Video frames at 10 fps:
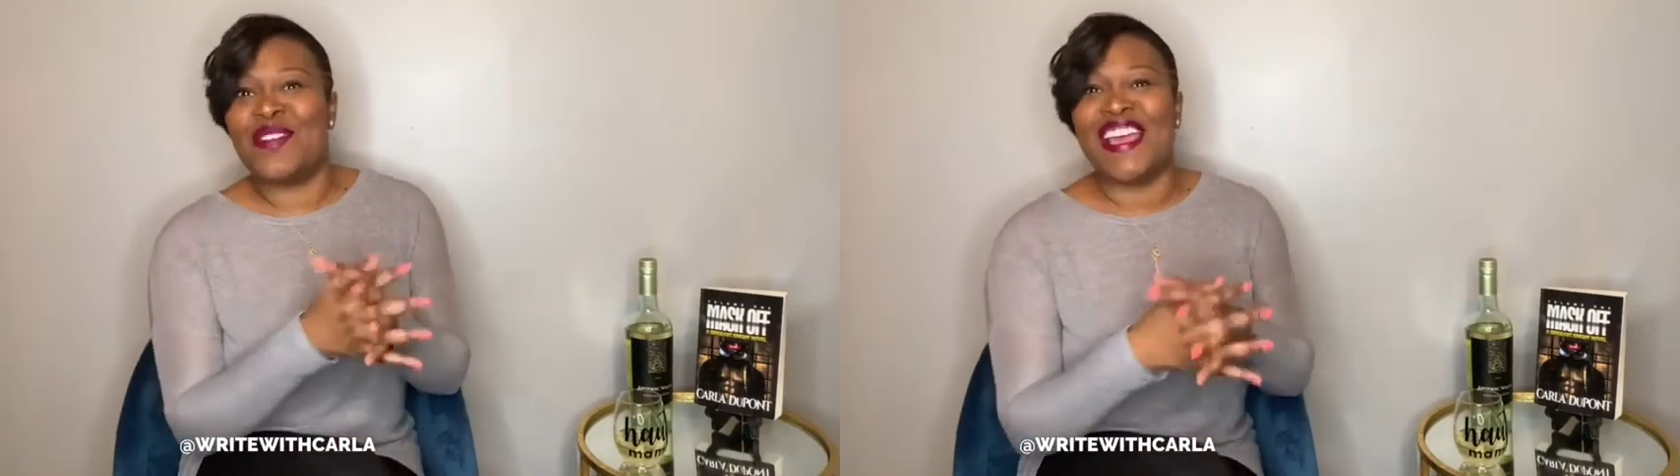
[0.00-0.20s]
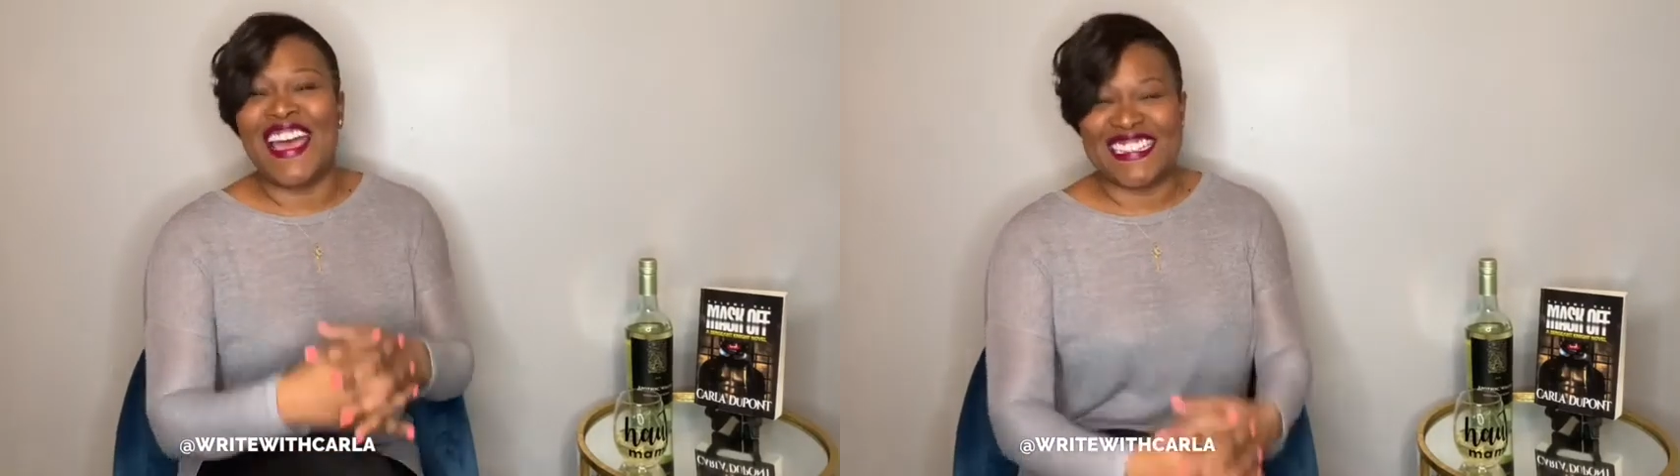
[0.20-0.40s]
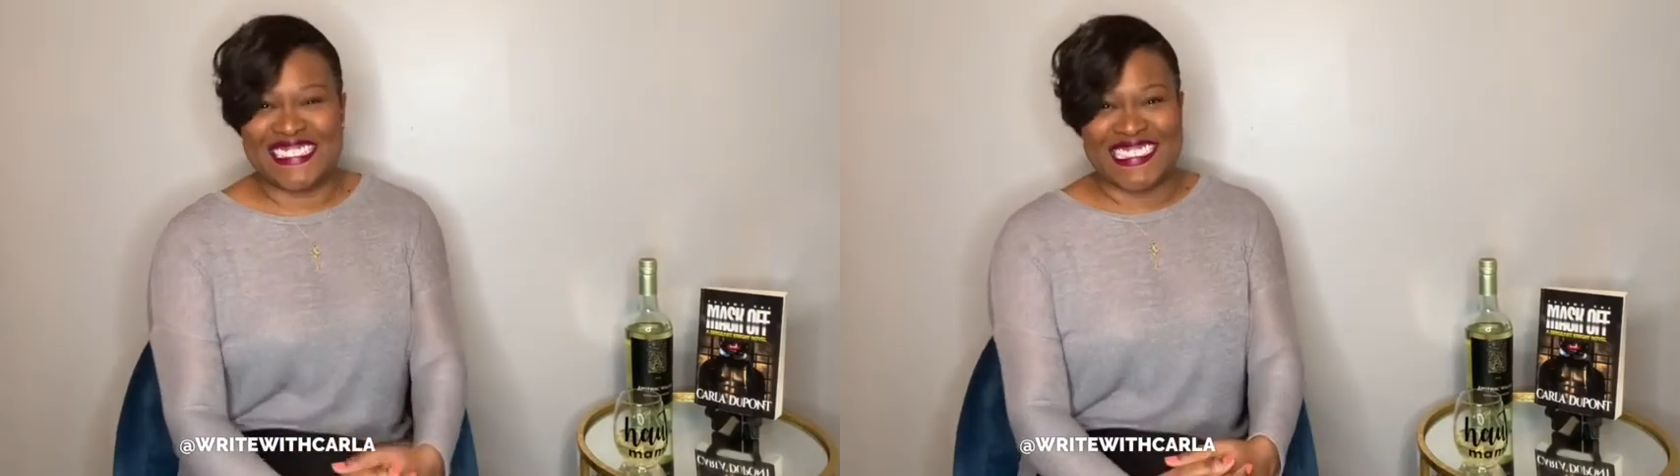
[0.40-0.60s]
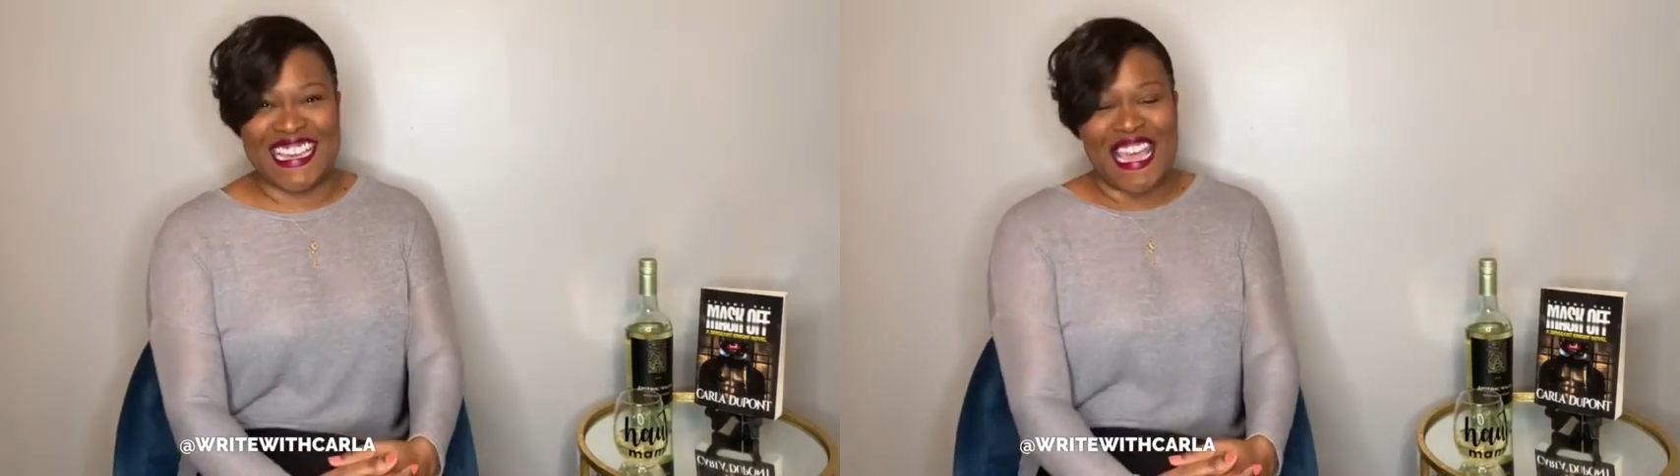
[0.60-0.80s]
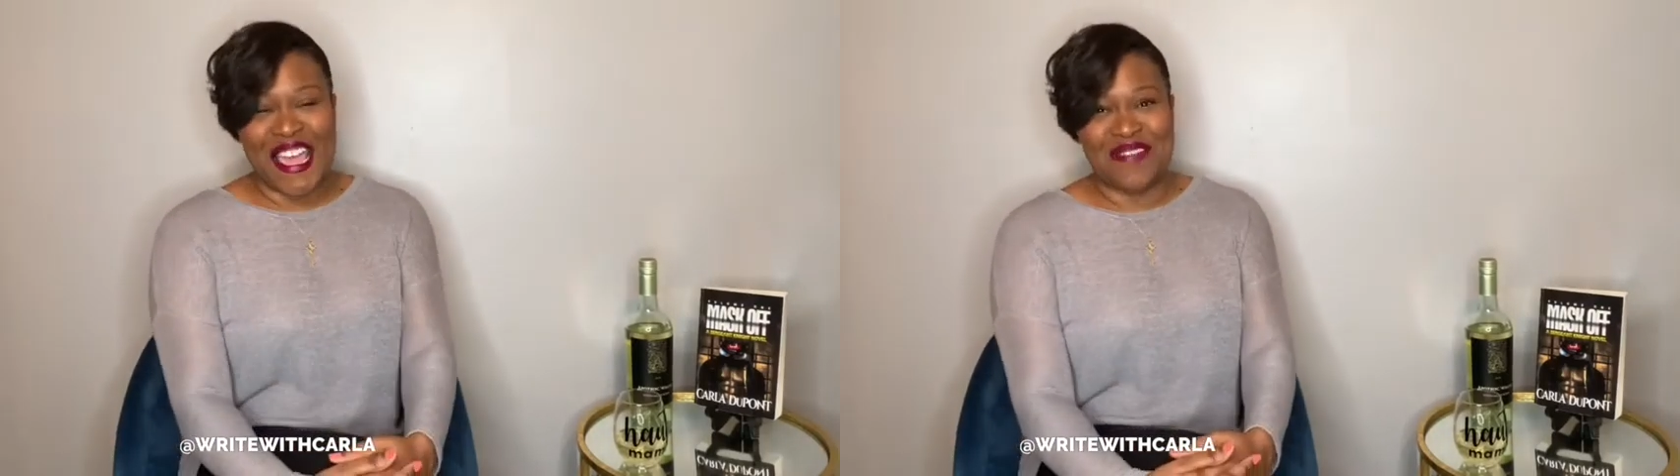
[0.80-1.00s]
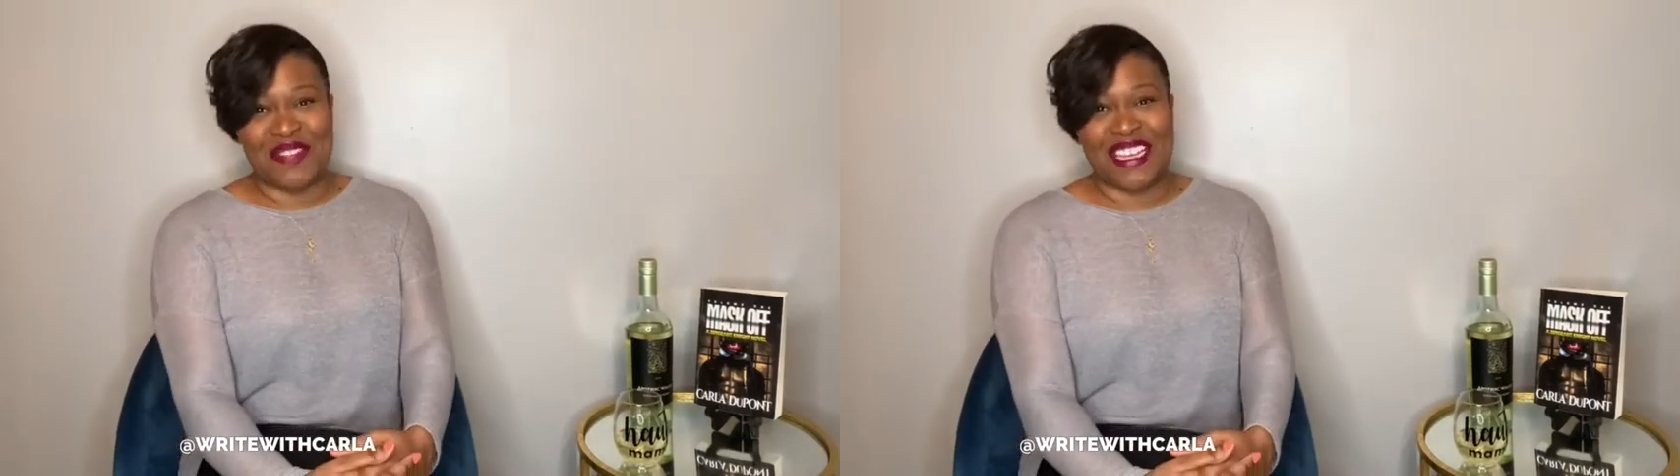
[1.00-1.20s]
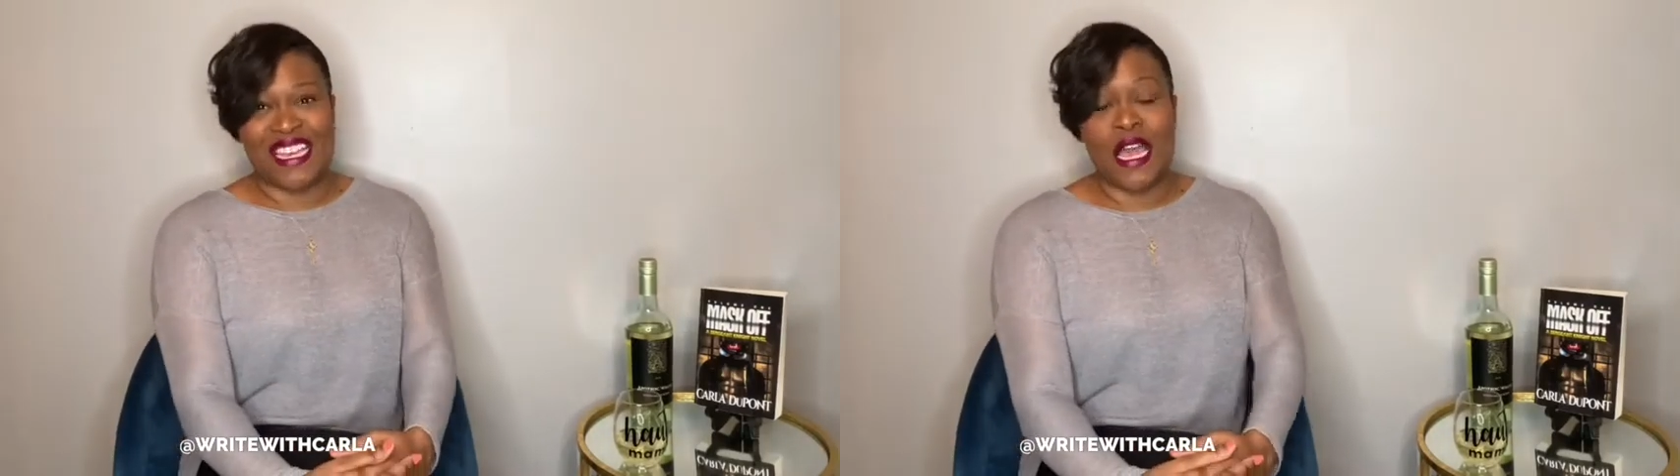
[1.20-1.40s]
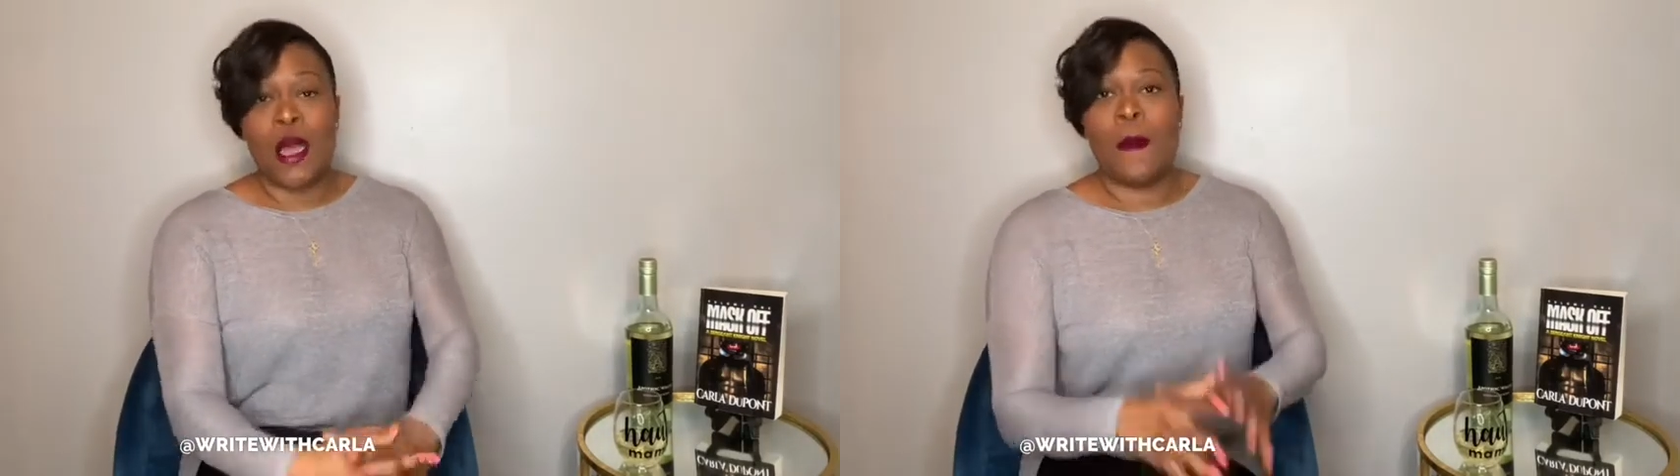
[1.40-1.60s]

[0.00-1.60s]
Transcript: be honest, it can be,